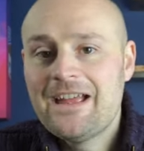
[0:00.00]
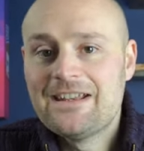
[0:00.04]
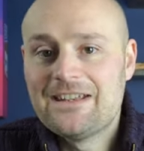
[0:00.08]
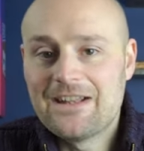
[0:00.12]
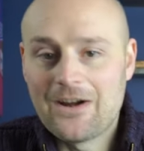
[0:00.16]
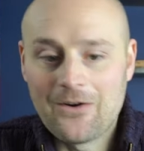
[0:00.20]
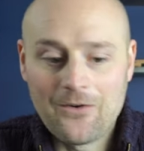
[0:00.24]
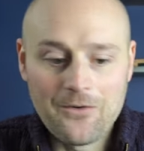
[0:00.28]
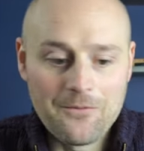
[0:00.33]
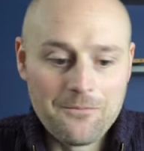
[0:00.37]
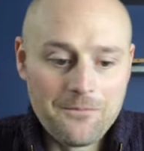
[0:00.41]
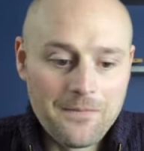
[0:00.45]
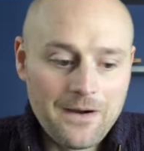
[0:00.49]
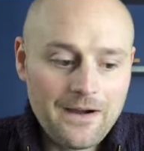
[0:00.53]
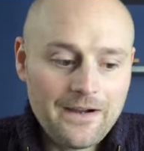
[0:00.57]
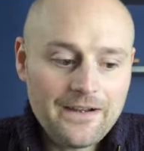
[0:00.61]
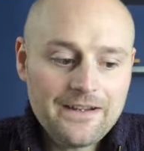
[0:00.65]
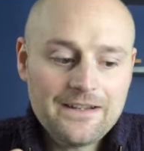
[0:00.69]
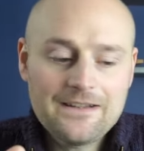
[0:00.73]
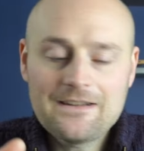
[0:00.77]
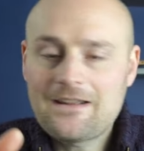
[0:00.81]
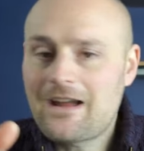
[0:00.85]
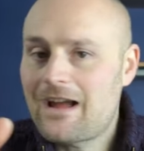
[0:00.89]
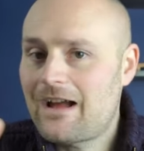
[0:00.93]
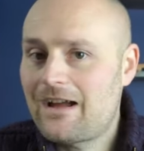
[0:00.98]
Now,
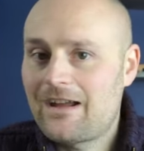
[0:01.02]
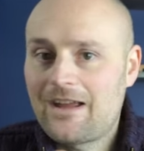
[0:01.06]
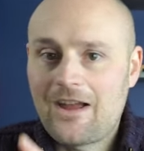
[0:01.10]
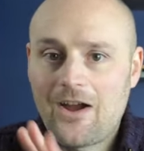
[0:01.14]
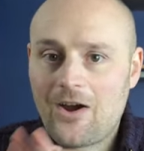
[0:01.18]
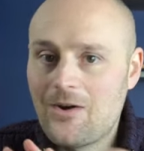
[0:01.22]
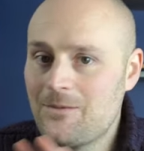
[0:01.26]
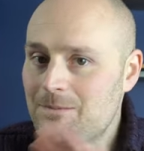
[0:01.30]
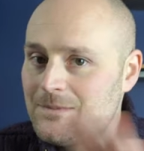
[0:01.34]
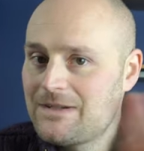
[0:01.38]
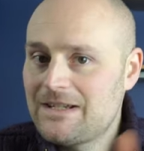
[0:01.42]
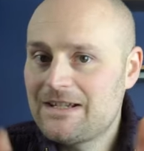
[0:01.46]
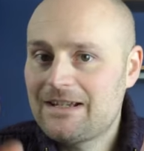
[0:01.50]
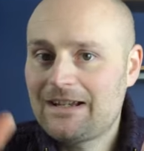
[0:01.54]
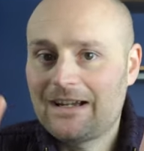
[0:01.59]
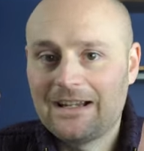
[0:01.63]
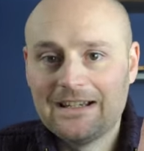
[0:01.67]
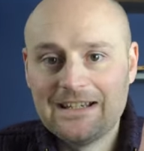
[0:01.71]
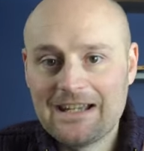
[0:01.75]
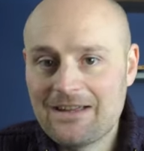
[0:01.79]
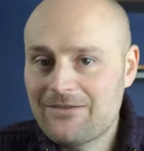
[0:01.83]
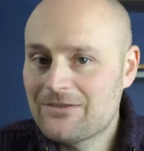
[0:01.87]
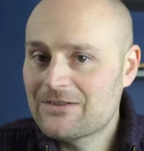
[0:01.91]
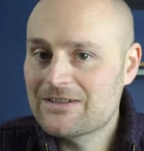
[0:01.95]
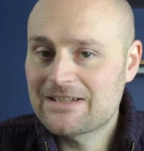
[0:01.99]
mine, I homed it, I
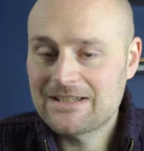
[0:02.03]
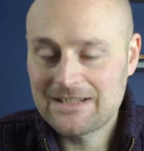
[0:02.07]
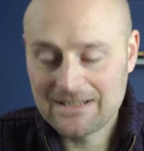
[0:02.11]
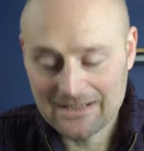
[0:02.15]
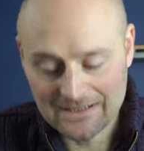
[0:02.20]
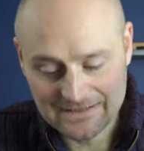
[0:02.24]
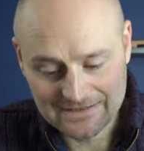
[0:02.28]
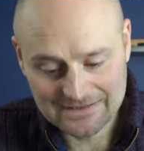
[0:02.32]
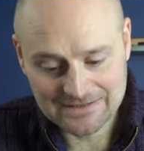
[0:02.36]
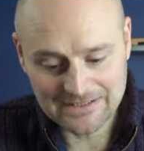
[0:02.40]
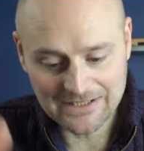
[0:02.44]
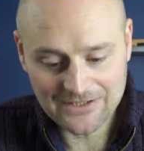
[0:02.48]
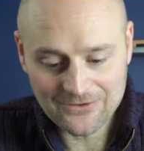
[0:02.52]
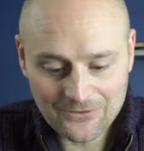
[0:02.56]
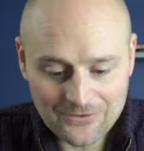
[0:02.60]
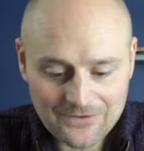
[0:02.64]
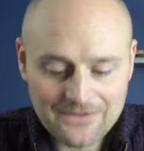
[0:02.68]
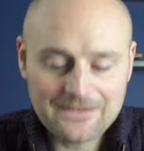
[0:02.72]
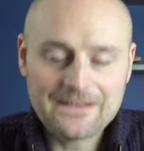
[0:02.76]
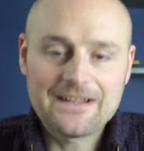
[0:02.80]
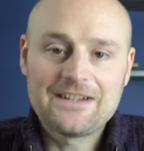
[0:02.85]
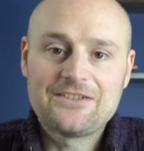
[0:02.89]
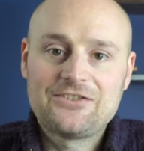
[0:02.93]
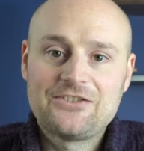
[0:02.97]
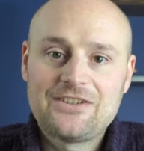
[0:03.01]
leveled it, I did all
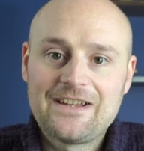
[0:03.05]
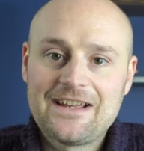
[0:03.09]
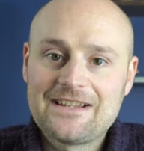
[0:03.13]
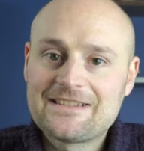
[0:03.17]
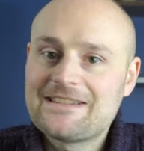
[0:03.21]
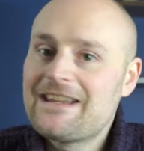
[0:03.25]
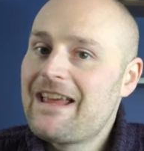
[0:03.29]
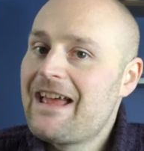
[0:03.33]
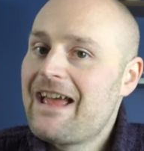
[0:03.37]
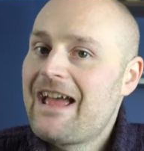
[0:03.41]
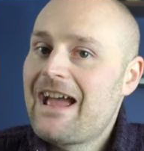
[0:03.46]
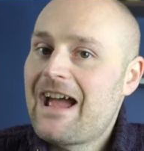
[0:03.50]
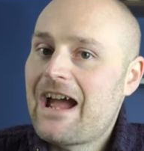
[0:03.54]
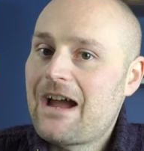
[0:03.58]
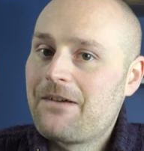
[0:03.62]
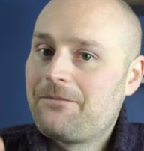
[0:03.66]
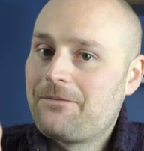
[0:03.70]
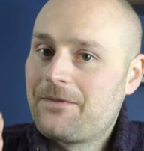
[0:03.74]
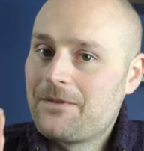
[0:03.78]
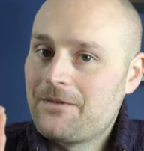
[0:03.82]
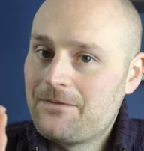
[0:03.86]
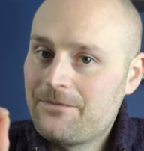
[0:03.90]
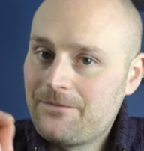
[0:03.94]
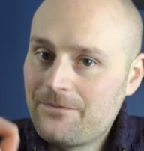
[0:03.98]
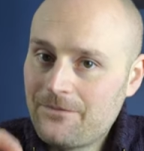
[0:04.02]
of that jazz, and
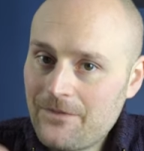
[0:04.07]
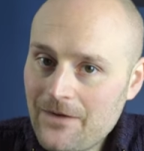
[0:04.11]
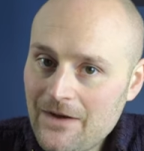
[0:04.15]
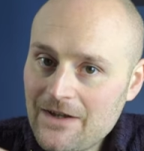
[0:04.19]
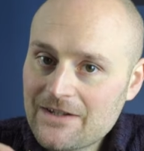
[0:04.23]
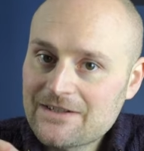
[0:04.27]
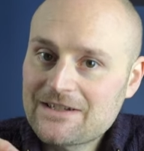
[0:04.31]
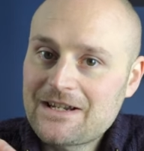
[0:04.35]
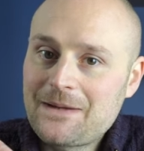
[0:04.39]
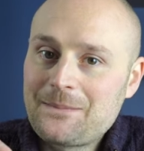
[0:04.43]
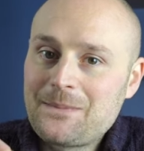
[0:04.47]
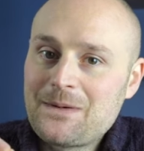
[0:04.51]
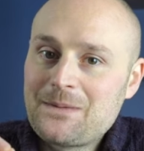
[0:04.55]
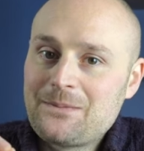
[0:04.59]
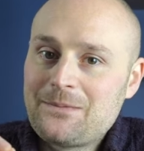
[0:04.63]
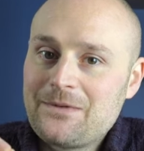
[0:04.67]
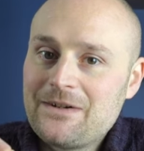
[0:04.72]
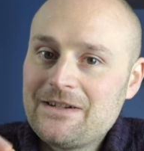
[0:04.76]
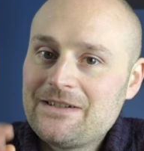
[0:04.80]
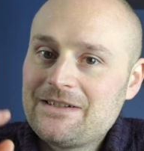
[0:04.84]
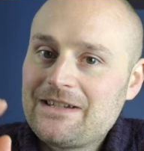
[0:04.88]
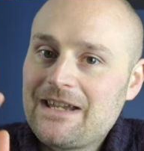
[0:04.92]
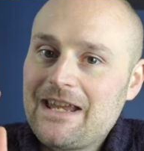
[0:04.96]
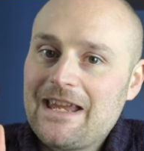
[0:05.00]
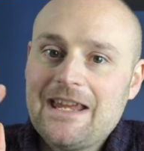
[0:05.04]
for the first couple of
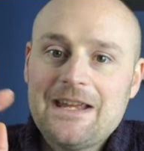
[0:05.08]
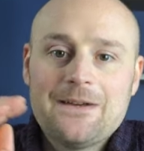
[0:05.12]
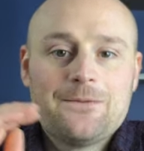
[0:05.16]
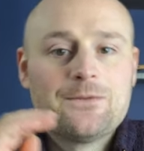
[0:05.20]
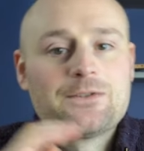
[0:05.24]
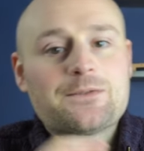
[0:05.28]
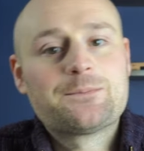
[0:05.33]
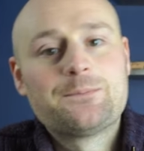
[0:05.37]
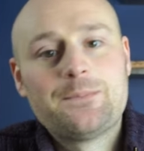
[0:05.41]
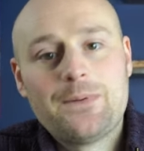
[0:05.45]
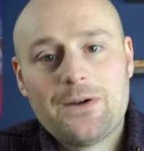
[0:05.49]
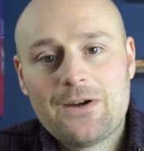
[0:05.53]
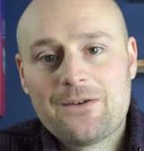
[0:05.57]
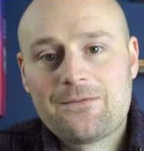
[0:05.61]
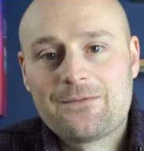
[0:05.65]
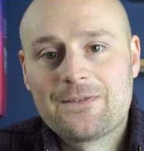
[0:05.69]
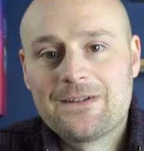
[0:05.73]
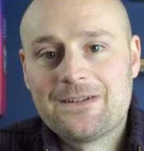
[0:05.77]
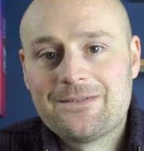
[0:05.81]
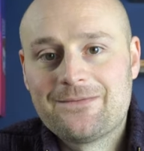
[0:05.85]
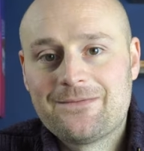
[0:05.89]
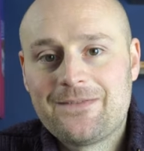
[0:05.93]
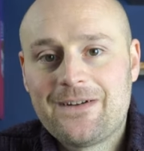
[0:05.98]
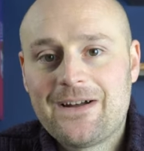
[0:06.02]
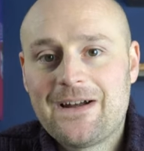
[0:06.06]
prints, it was
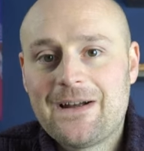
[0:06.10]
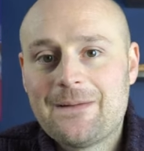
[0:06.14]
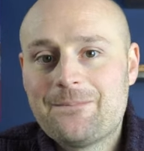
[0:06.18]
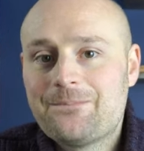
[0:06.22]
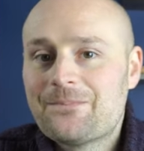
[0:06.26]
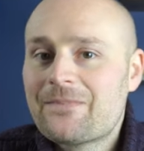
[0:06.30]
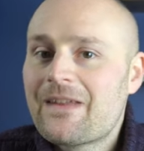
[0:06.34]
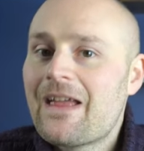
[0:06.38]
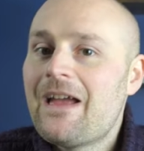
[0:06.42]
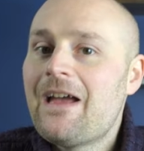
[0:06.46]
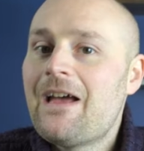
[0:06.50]
perfectly fine.